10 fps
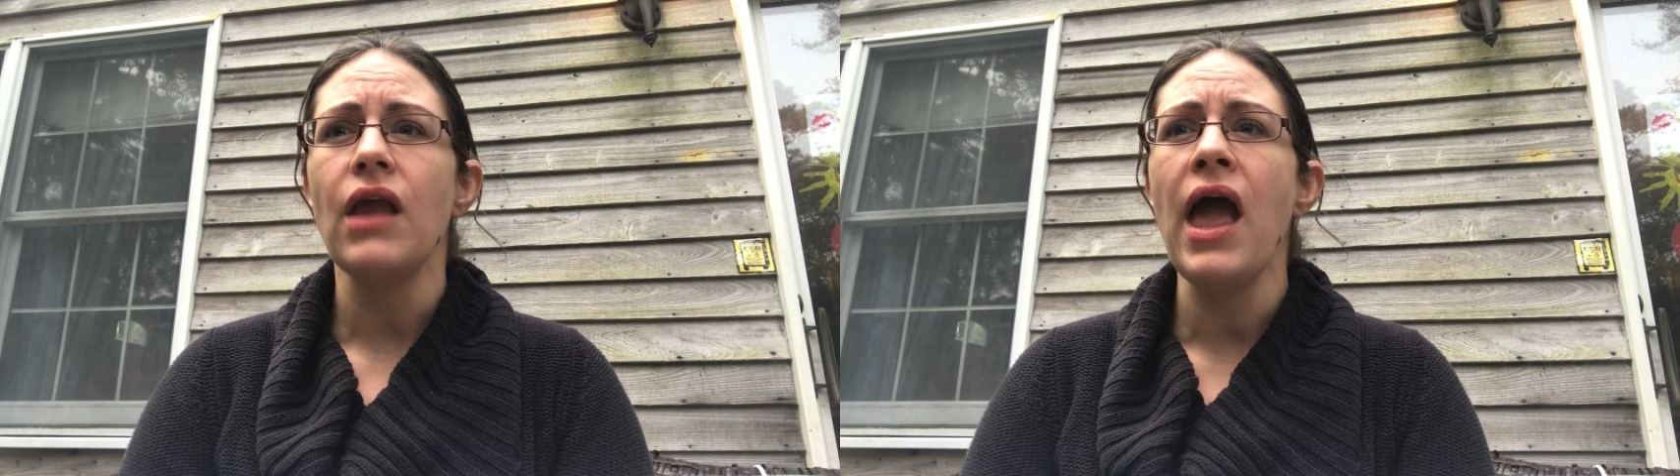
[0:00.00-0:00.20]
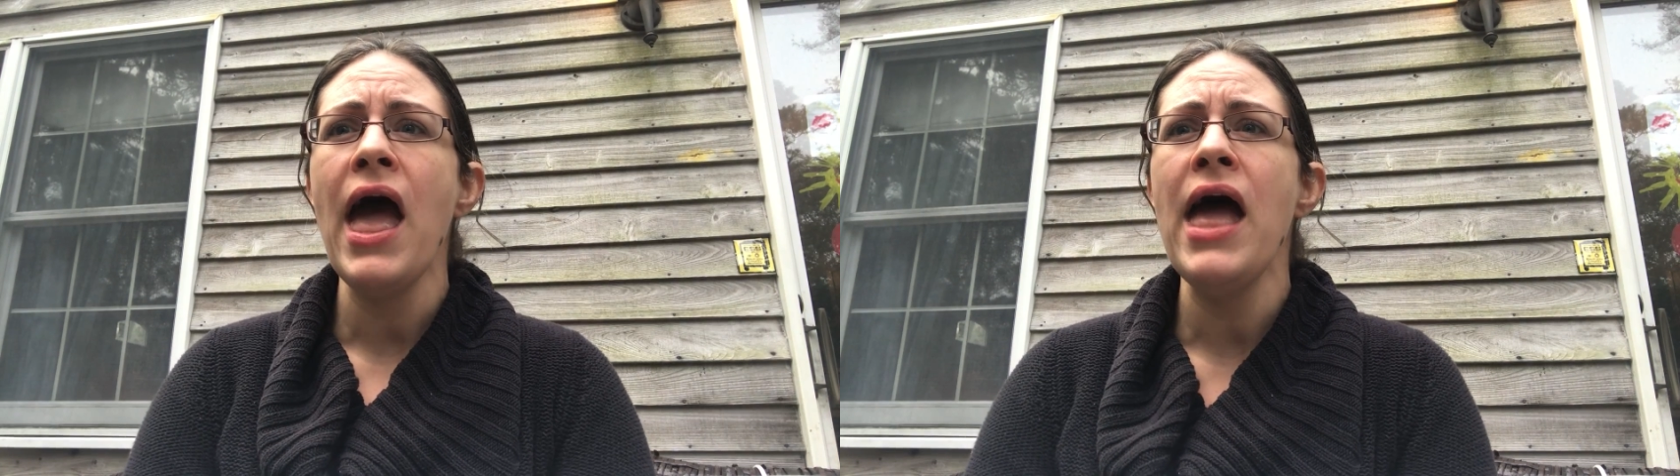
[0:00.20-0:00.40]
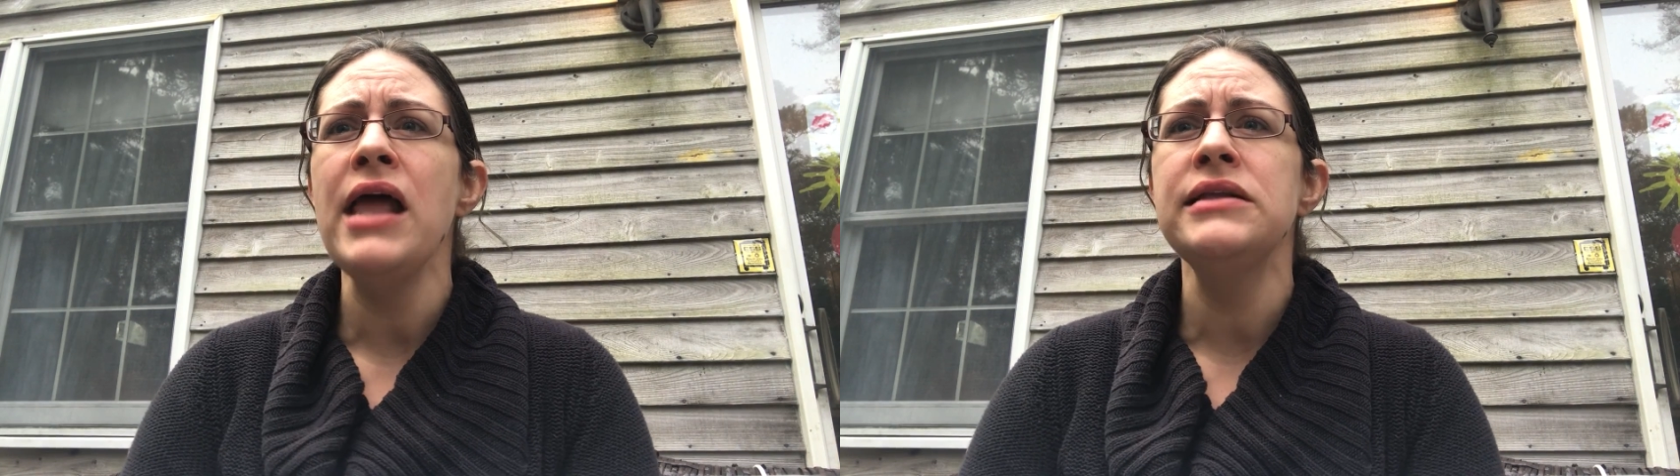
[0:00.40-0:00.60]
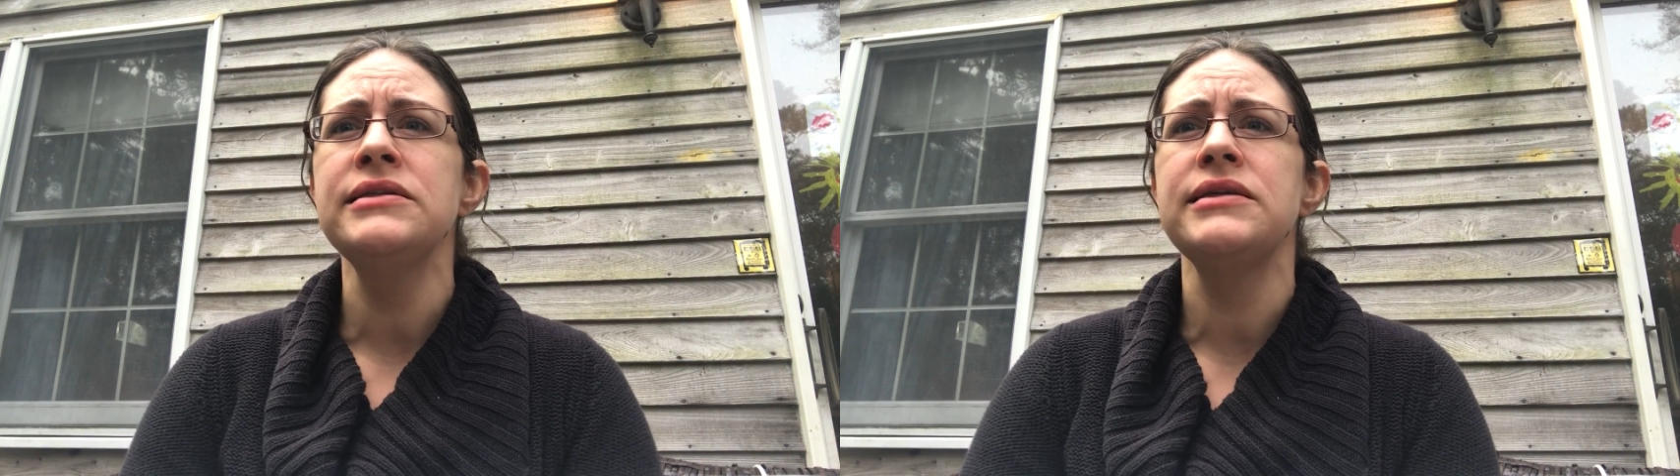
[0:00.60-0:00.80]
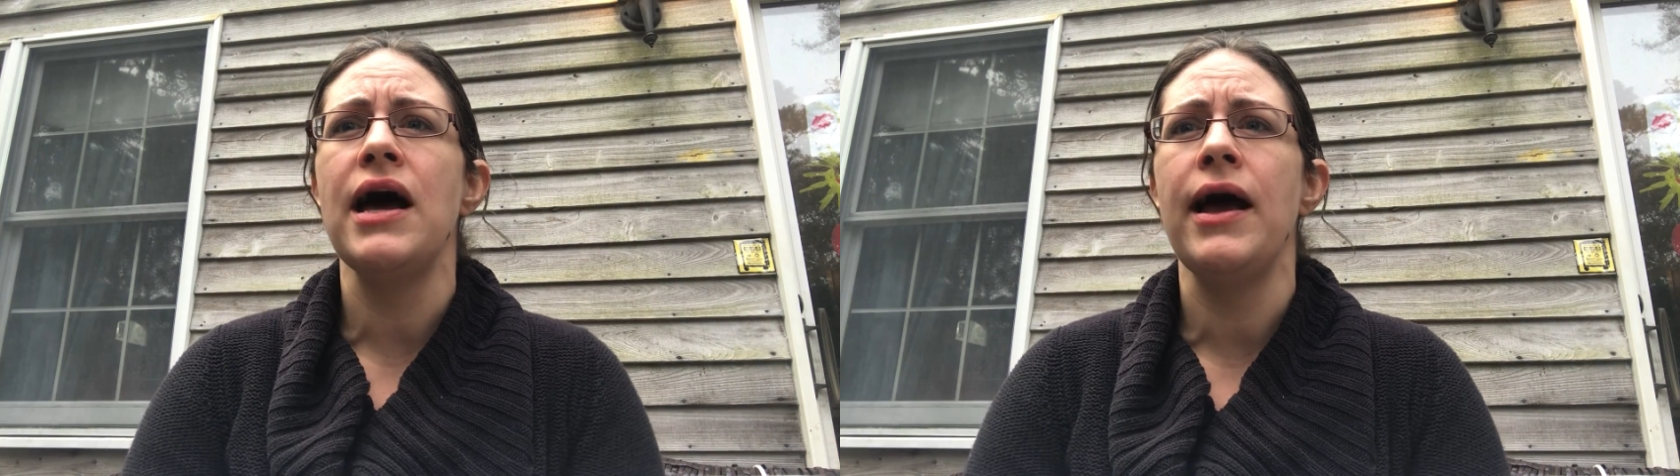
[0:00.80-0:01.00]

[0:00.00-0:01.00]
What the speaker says: And